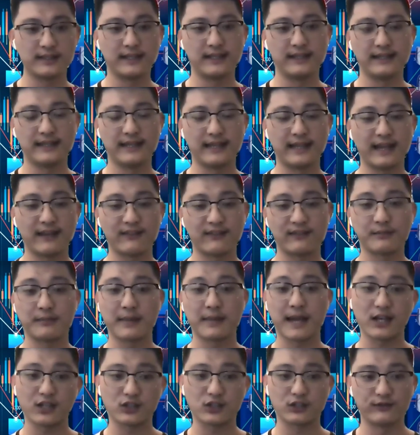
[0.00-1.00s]
and they have a
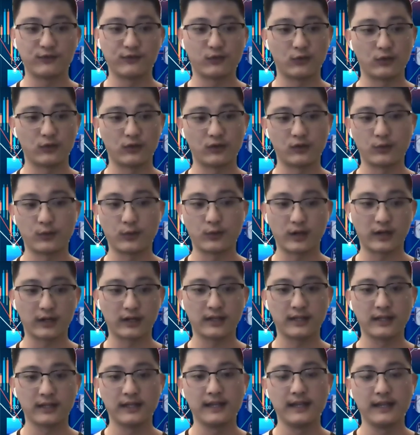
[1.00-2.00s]
passion for their work.
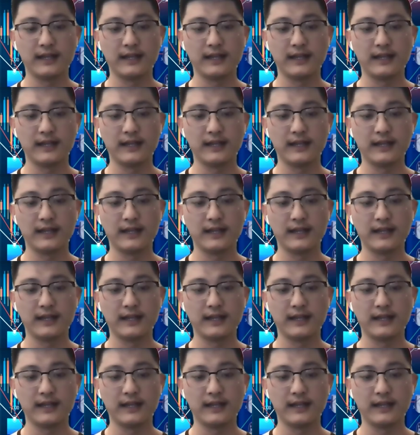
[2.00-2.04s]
